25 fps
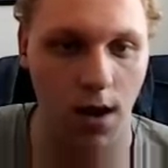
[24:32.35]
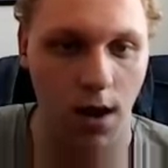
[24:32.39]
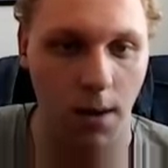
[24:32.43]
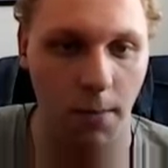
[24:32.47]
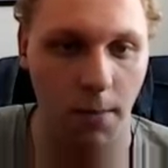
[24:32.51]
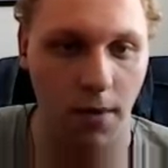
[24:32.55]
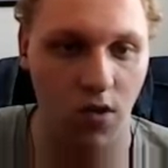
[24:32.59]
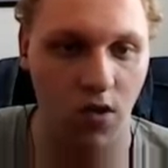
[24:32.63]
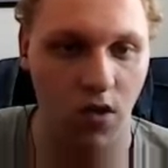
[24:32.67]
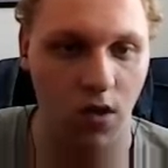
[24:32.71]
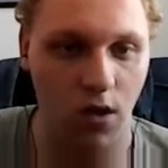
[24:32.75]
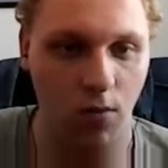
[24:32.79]

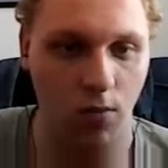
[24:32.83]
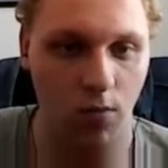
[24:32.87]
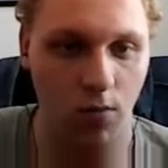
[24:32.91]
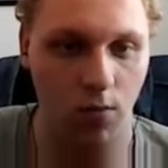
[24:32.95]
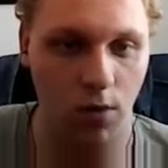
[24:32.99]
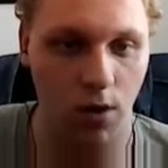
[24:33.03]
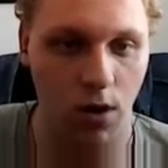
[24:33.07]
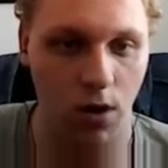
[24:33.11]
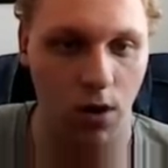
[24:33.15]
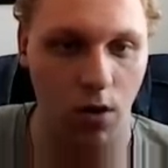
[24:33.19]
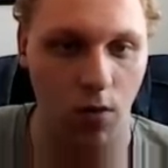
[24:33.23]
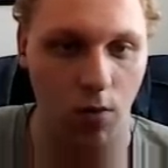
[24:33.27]
And basically what
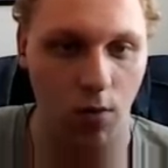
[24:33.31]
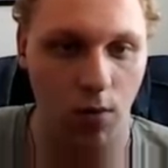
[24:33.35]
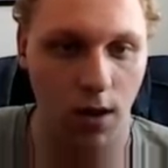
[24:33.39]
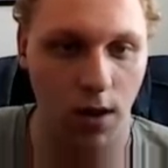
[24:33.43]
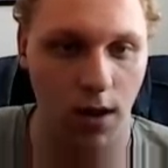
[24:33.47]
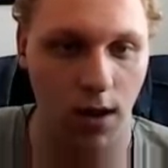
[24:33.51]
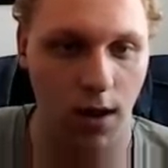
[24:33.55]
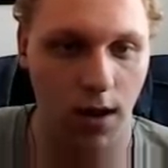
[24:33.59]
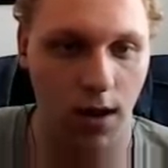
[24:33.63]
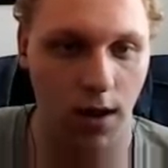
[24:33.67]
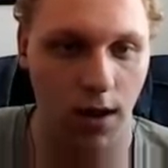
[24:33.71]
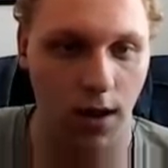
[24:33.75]
we're
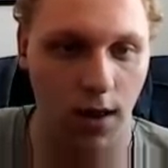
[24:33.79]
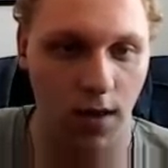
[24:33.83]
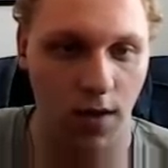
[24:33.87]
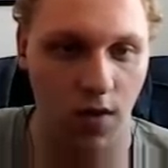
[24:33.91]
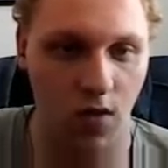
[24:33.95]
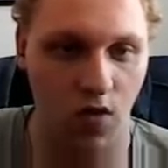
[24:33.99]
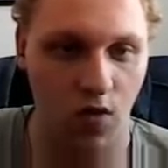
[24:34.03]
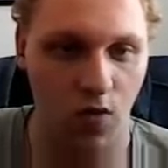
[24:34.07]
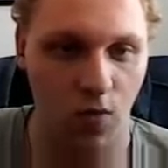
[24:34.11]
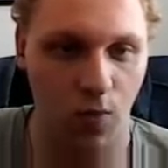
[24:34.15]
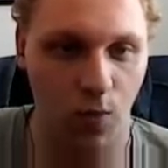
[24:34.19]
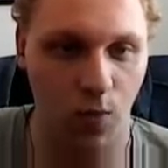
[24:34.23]
doing
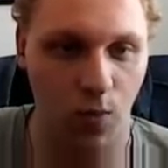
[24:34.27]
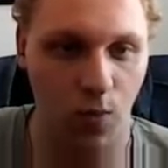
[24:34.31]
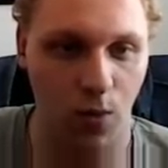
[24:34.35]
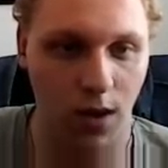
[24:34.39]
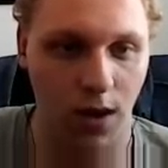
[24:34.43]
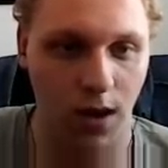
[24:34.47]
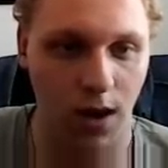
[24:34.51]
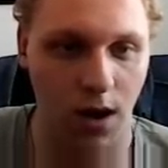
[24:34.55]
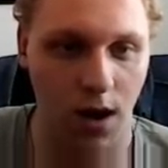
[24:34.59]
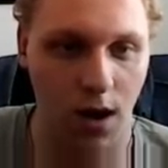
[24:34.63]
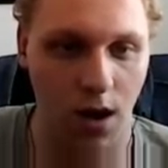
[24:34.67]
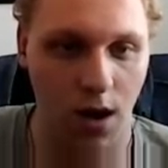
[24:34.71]
is
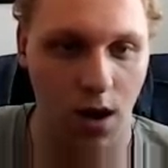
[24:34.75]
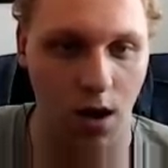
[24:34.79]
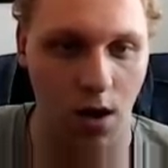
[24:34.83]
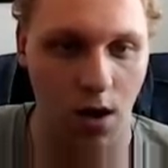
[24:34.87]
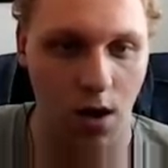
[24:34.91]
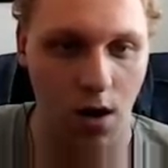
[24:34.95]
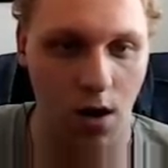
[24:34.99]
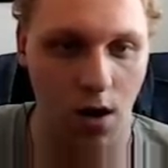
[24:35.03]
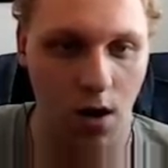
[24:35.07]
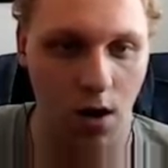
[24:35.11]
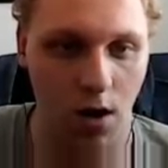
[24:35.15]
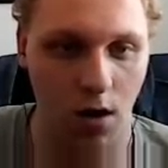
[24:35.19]
we
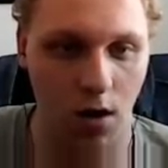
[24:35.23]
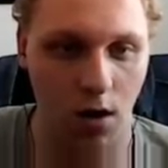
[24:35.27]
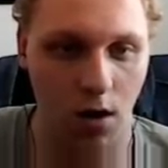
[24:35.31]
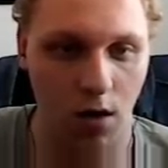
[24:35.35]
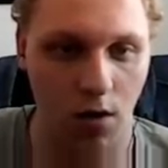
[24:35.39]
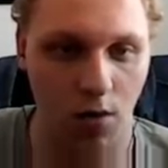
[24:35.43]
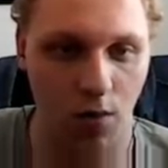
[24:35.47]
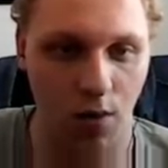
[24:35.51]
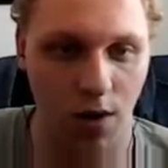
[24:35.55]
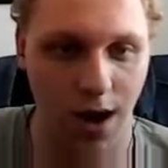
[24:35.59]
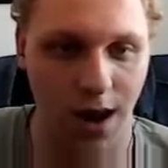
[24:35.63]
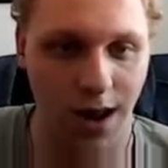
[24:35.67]
are
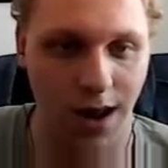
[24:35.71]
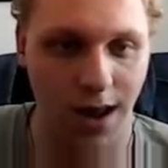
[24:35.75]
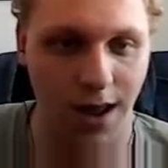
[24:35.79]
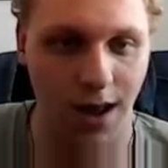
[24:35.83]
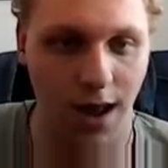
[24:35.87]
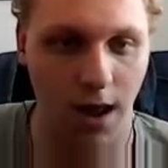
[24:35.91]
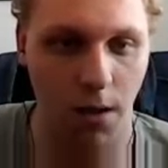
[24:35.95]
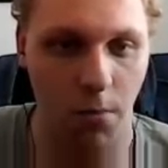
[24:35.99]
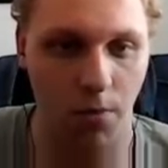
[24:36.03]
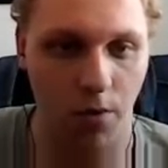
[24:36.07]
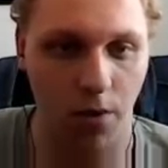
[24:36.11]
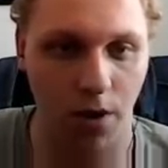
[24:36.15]

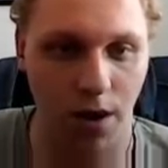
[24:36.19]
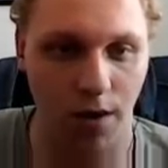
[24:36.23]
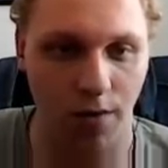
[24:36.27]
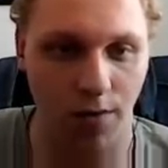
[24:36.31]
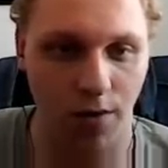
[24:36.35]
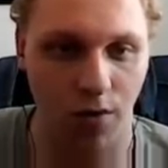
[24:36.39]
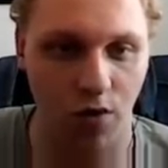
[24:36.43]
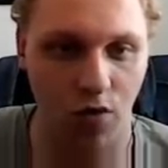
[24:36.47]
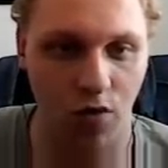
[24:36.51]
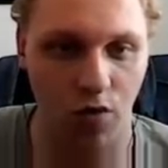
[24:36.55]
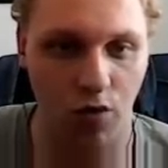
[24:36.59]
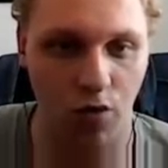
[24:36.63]
creating a
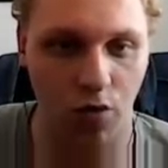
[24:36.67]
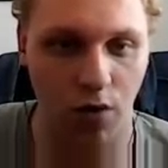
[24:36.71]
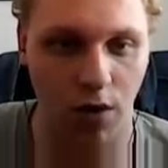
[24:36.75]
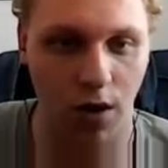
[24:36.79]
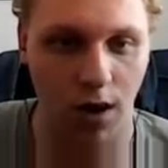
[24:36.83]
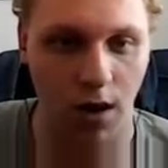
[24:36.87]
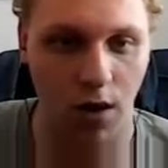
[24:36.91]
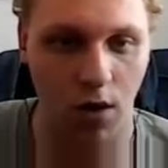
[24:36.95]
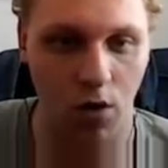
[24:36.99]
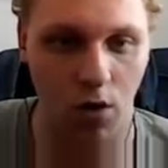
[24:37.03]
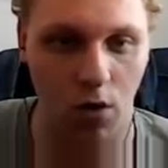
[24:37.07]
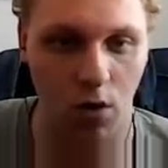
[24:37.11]
private
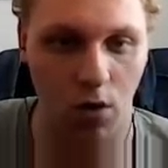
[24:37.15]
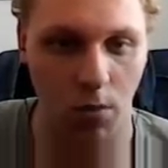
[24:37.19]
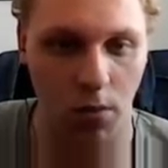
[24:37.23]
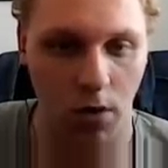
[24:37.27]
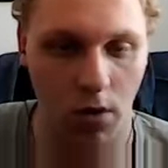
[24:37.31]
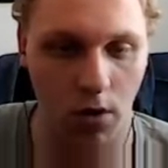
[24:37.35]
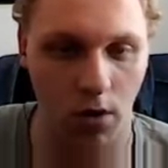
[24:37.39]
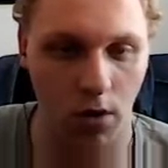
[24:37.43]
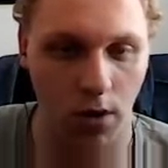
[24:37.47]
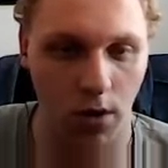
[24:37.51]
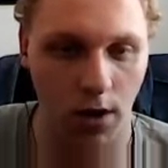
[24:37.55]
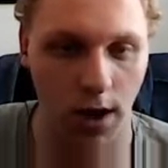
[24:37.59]
string called
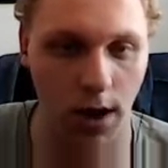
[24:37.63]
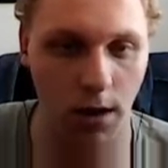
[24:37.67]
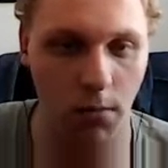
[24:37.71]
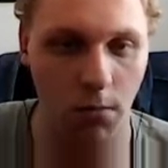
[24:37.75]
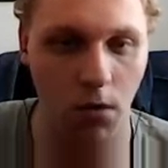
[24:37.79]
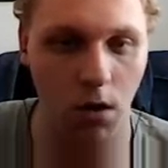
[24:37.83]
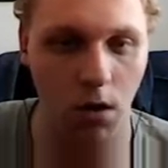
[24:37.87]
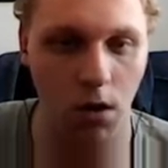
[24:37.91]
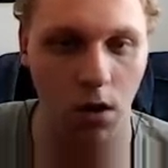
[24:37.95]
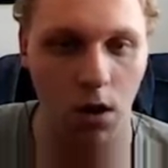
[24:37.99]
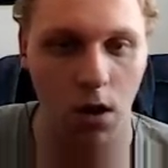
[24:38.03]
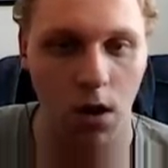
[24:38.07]
model
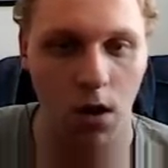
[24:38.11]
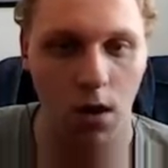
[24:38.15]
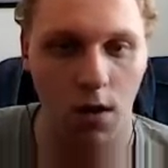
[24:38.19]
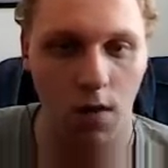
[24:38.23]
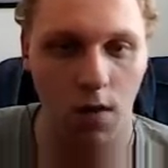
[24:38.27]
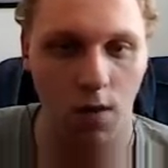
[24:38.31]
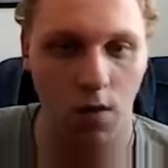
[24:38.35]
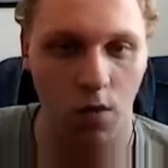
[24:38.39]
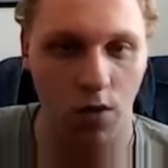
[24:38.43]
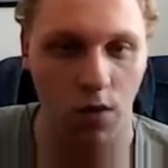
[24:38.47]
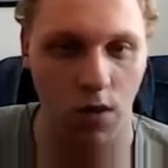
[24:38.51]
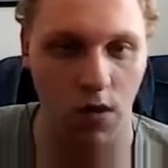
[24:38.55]
name,
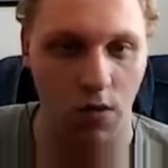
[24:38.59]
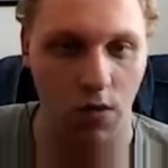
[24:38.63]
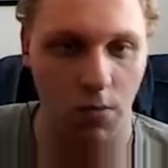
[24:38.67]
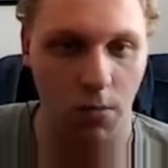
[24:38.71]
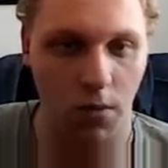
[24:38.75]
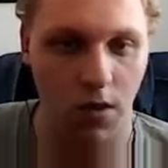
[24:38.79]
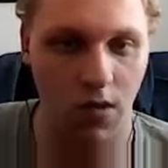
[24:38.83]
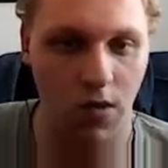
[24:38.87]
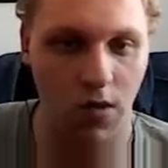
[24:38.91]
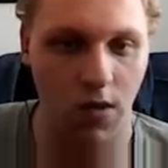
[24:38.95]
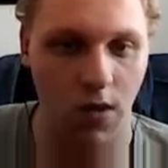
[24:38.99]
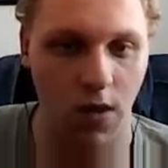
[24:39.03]
which is
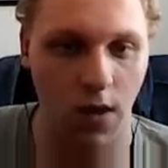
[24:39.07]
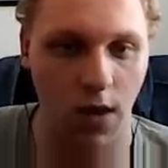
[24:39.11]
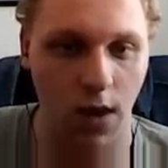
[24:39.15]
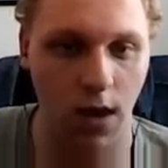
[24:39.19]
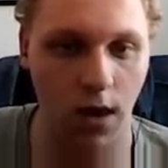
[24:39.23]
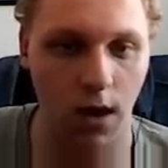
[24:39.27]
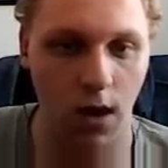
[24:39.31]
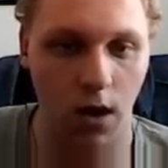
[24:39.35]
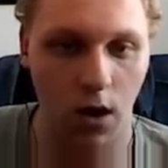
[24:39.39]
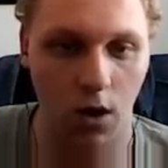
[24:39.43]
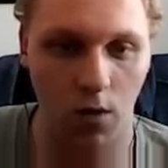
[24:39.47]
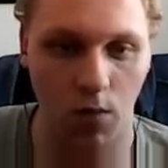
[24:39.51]

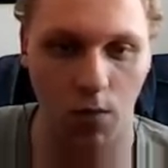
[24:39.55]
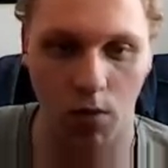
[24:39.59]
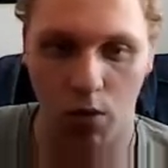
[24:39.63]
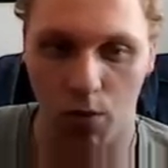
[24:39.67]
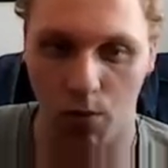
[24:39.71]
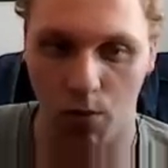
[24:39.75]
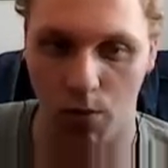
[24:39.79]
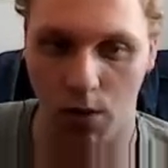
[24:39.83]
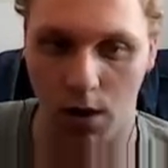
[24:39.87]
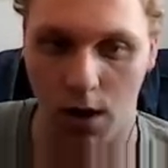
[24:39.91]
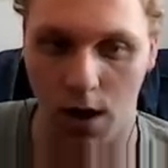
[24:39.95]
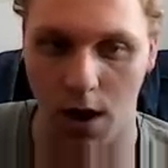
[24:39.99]
Mustang. And now
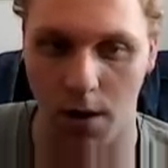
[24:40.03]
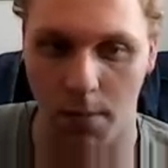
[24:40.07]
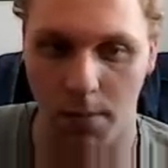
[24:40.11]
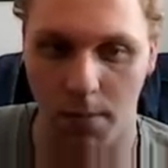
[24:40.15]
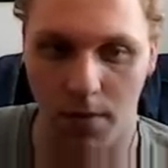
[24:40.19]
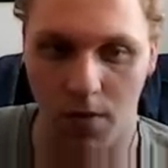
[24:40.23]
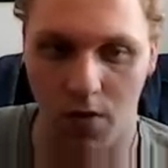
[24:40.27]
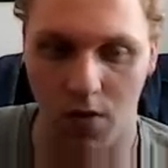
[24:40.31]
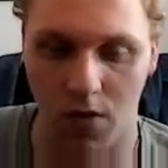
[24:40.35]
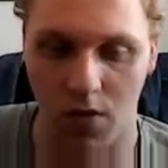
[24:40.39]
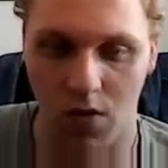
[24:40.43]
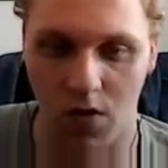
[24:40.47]
watch what
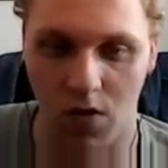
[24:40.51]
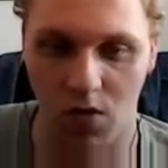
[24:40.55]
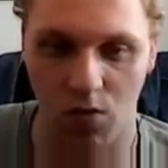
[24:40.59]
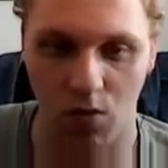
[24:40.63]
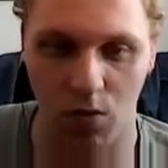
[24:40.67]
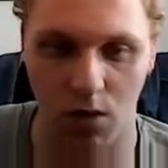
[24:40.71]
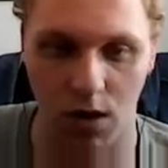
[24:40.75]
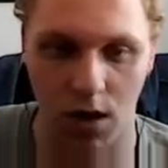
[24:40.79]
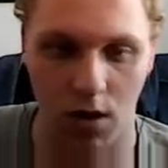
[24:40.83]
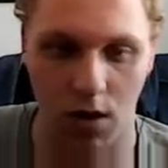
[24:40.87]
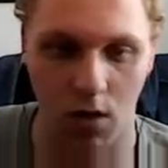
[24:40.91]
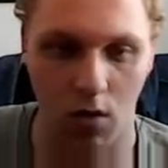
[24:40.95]
happens. This is
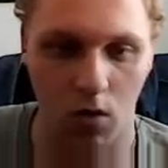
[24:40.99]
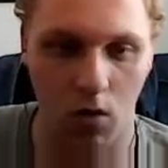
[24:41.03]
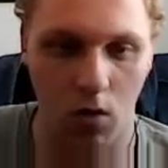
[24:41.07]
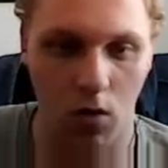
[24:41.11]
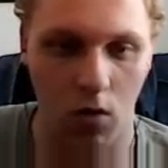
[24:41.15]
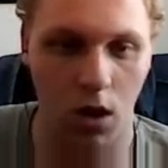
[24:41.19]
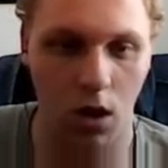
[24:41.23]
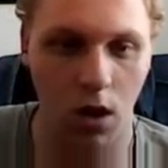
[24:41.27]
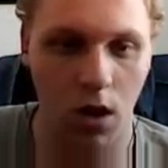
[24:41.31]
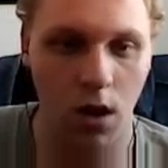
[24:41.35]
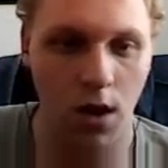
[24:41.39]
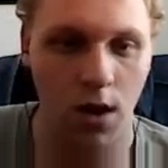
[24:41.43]
really
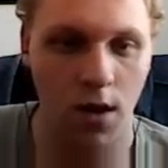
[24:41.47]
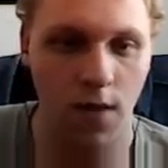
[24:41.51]
cool.